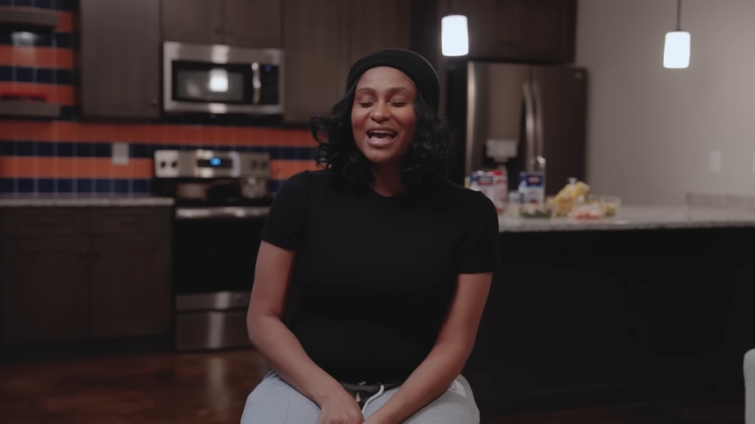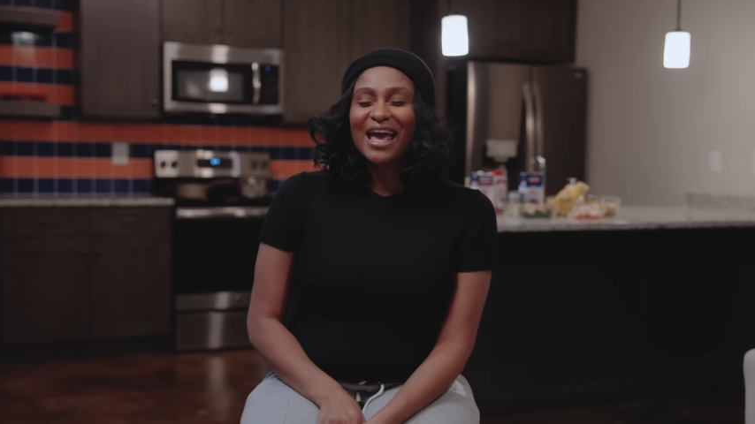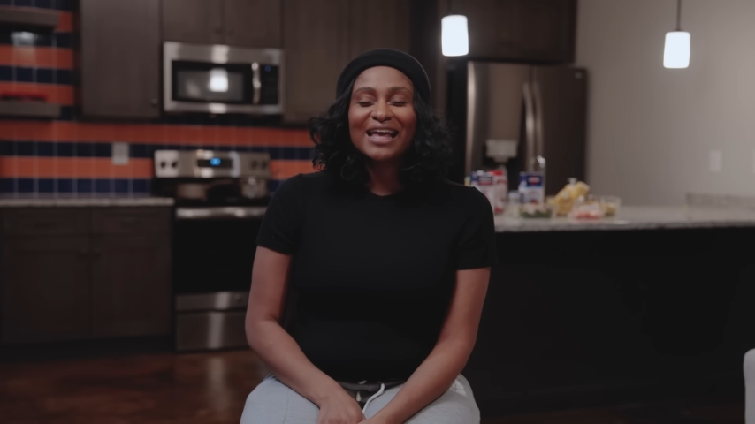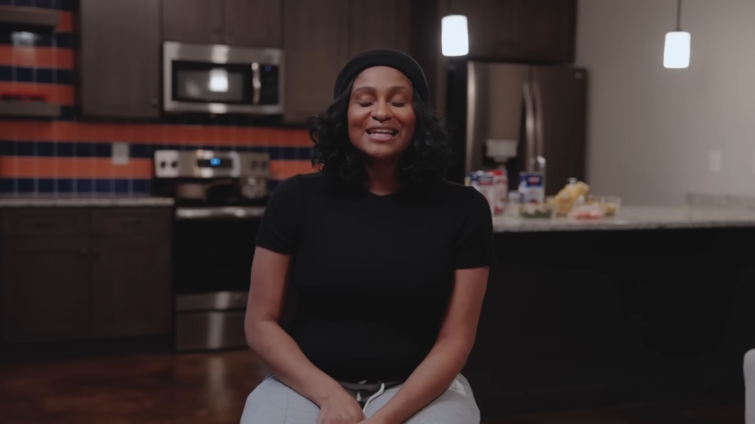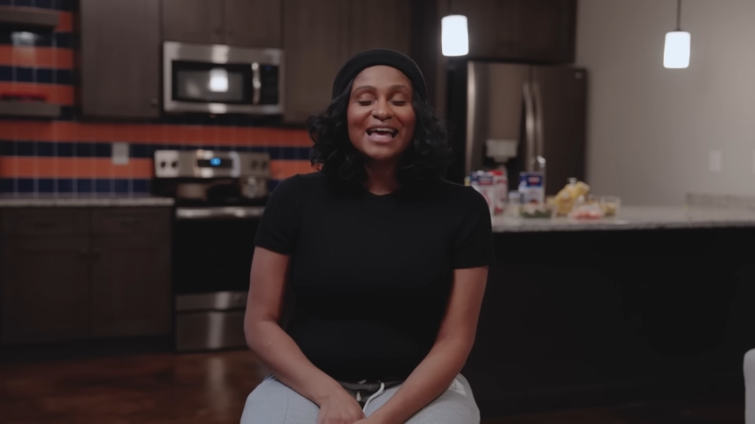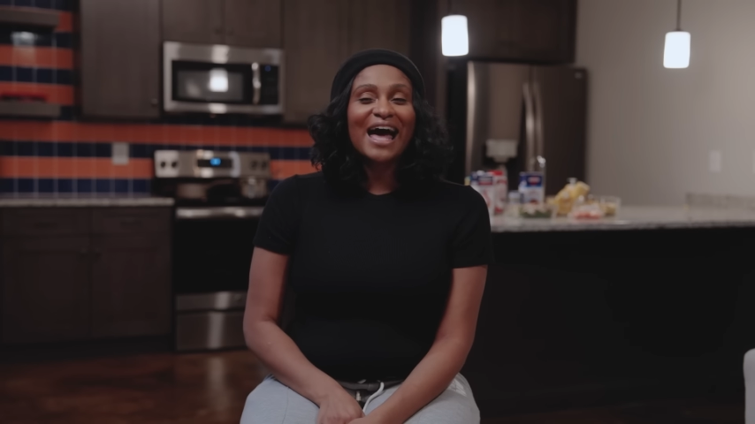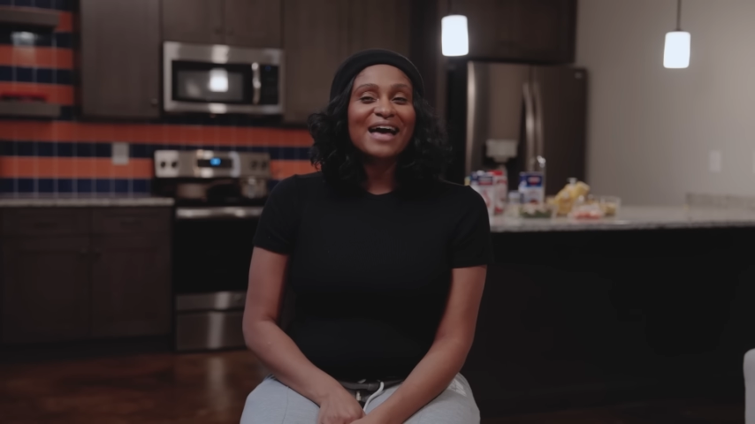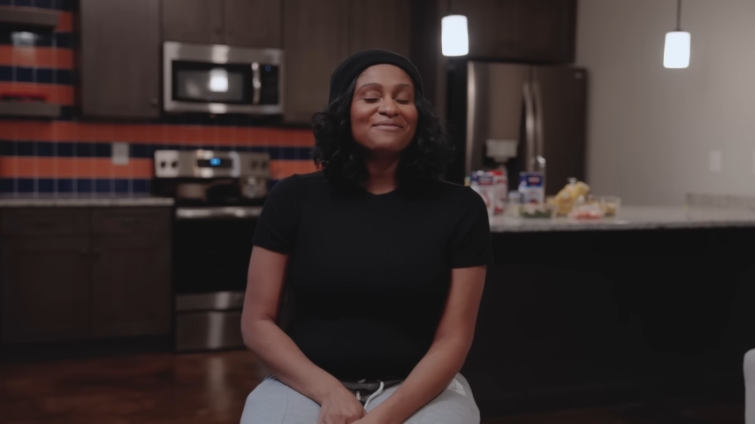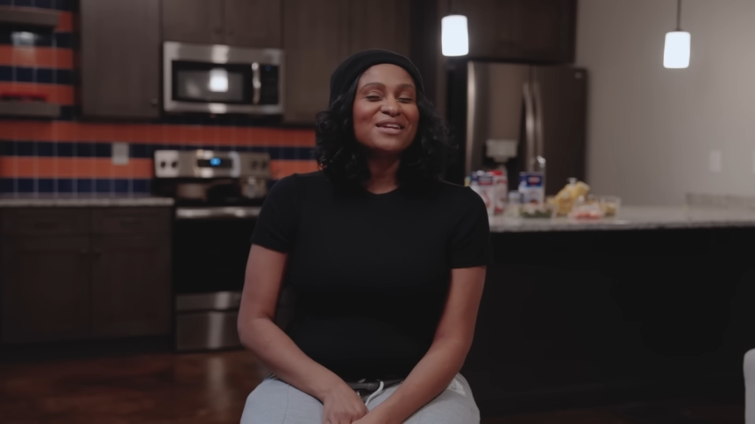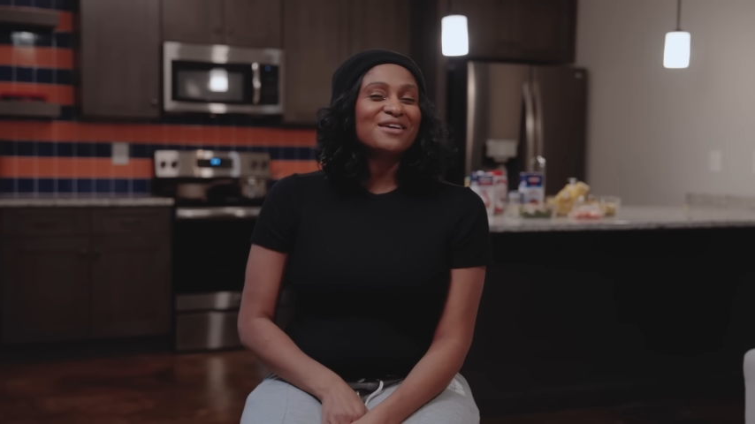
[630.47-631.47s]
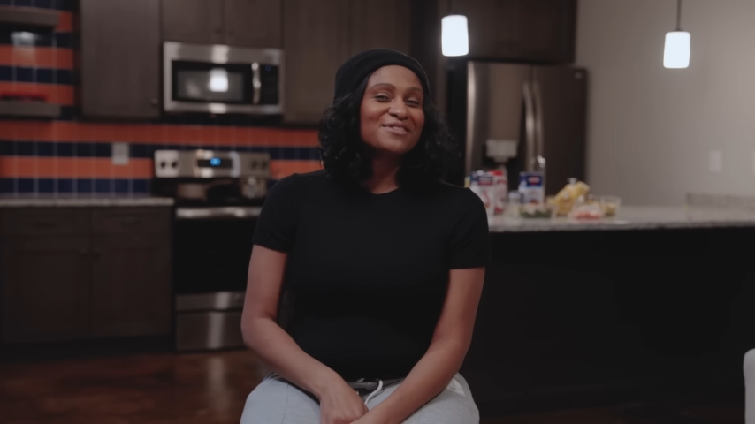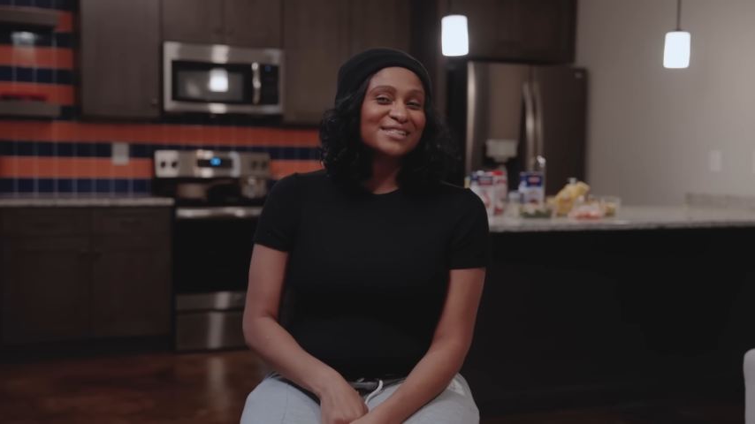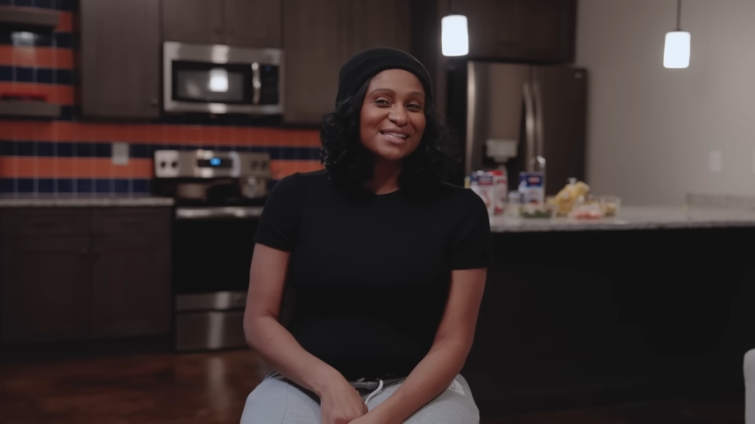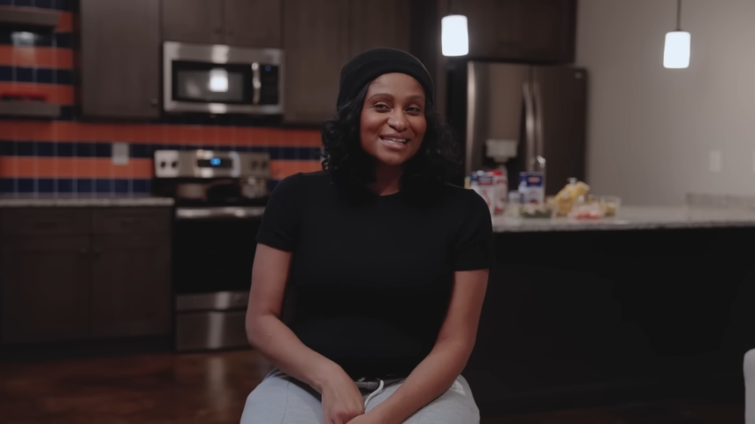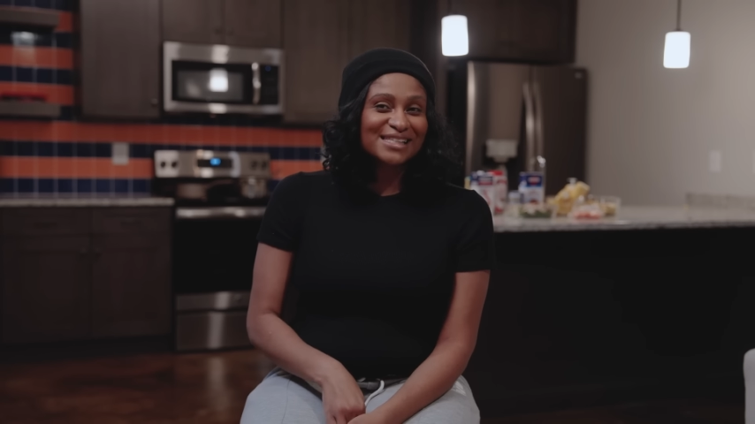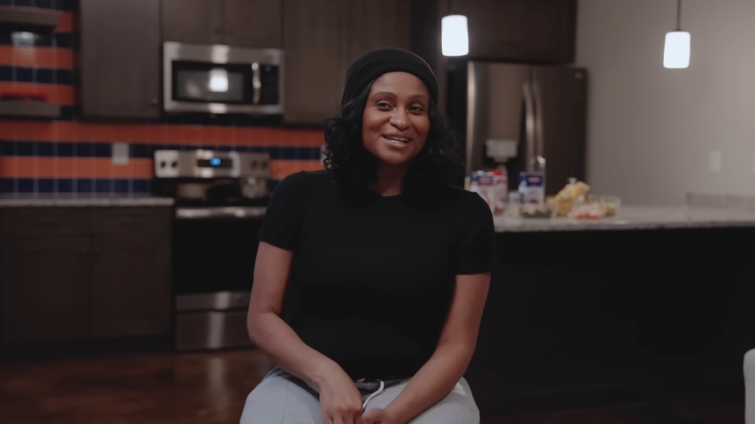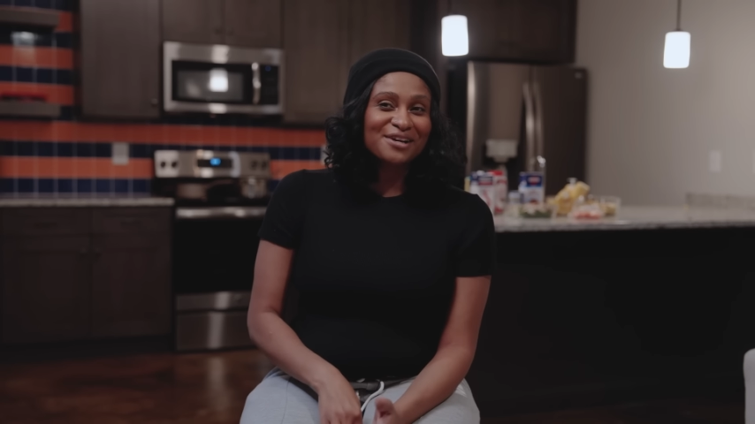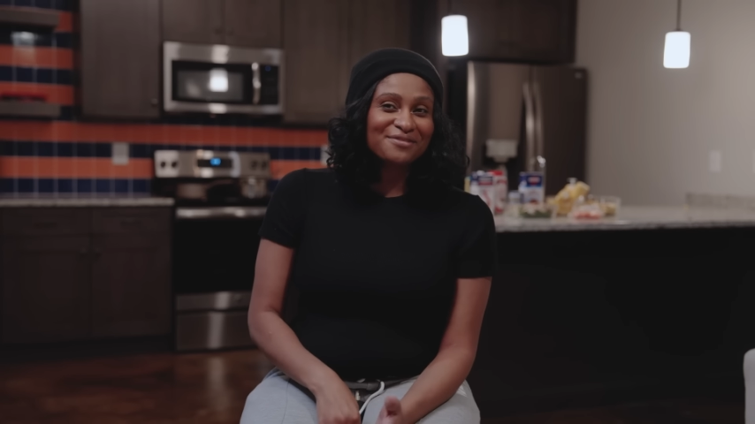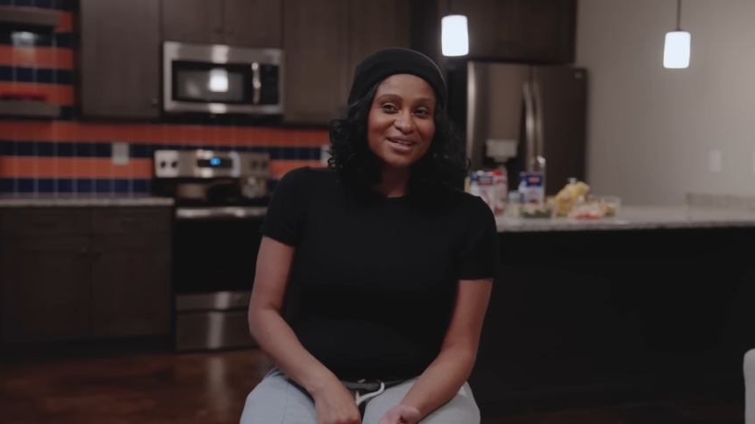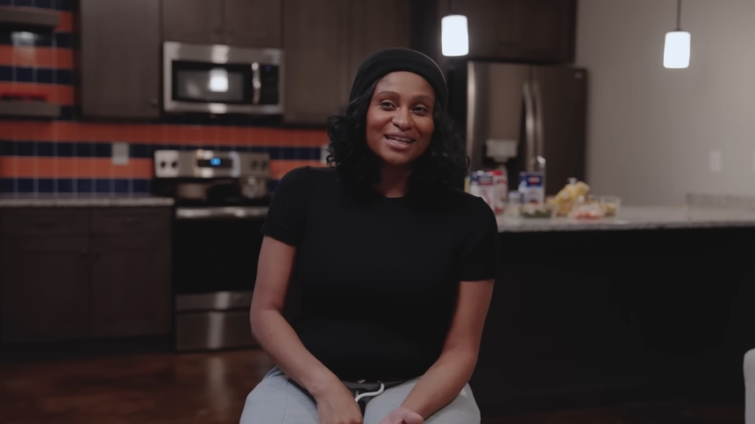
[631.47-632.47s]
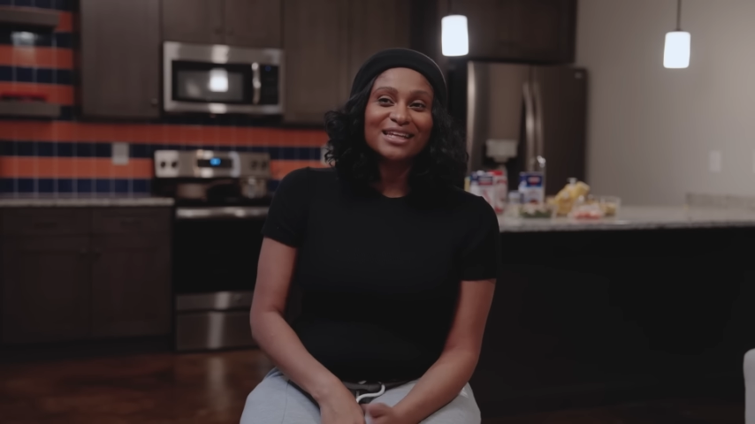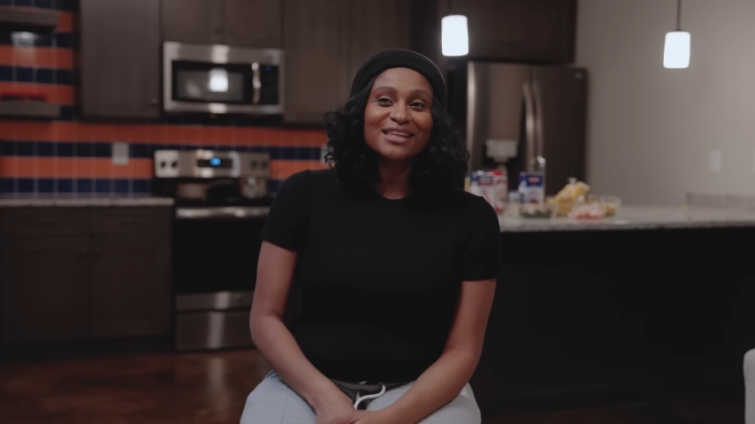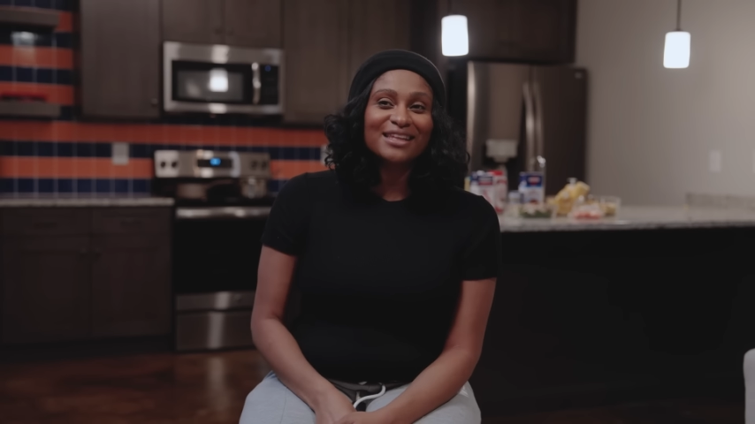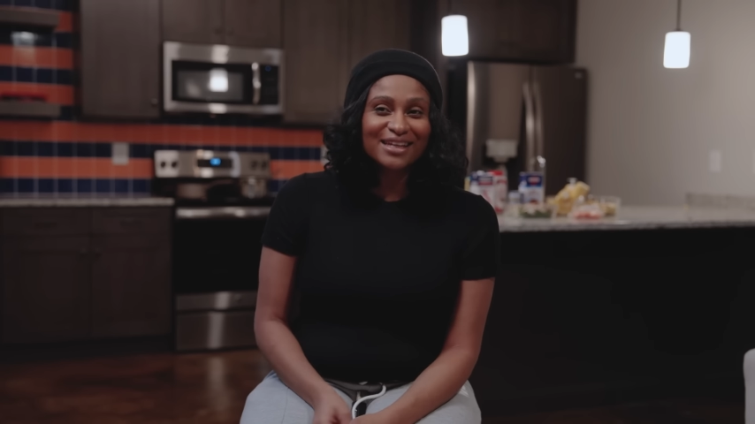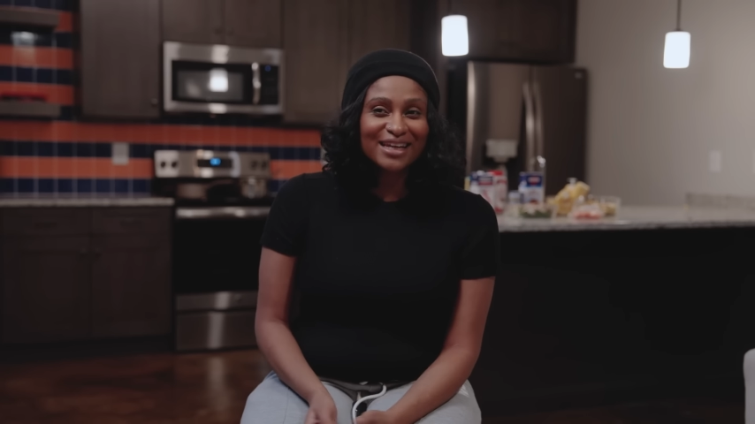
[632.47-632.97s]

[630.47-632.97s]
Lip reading: and I've never seen Seraph cook anything